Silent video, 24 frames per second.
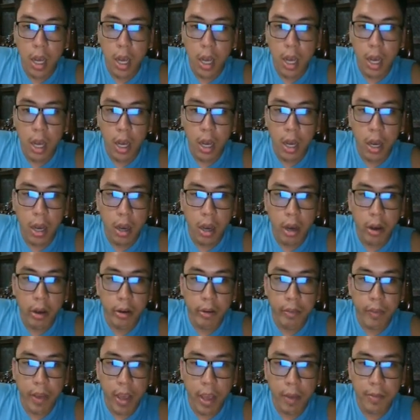
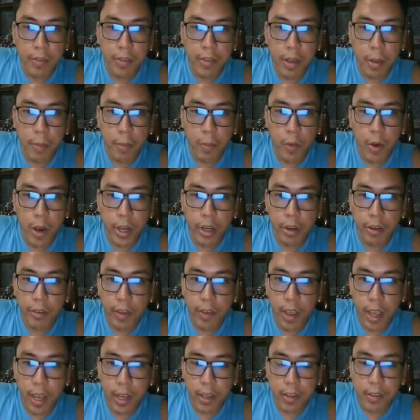of f sub 1
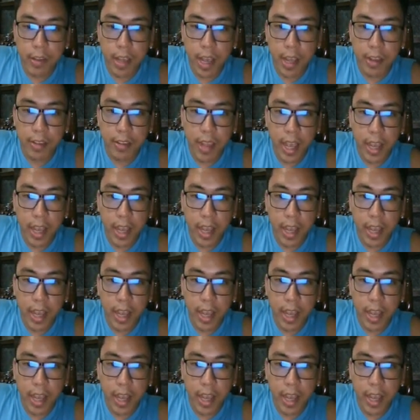of x as